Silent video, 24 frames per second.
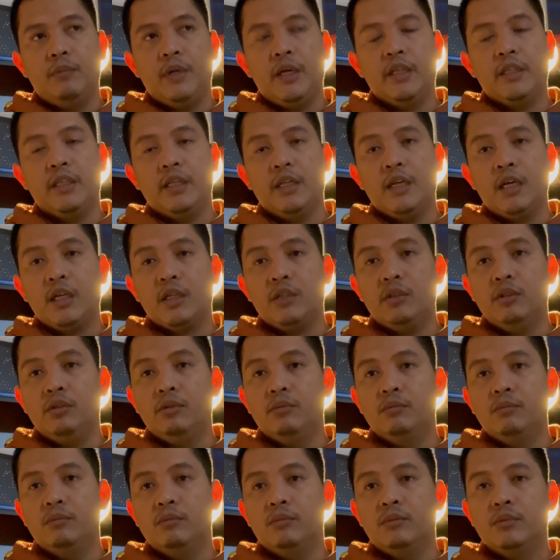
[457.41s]

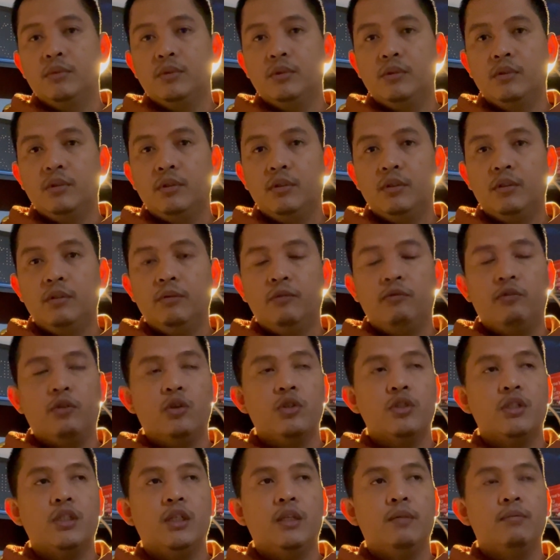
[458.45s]
tenaculum
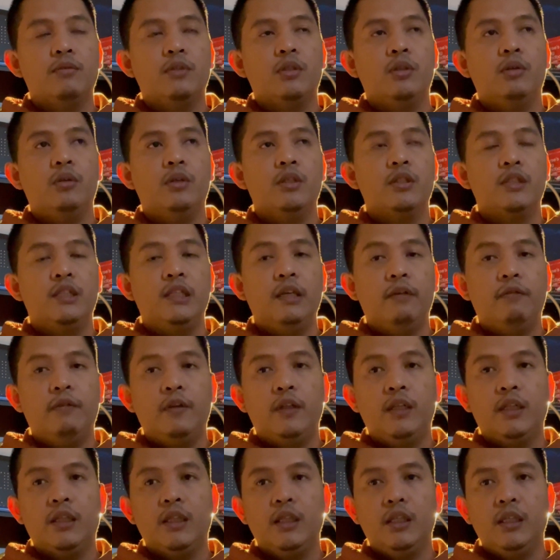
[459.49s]
forceps. So it's
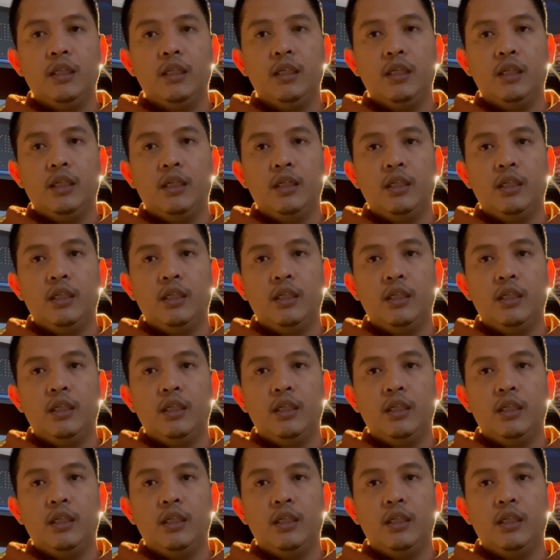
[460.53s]
definitely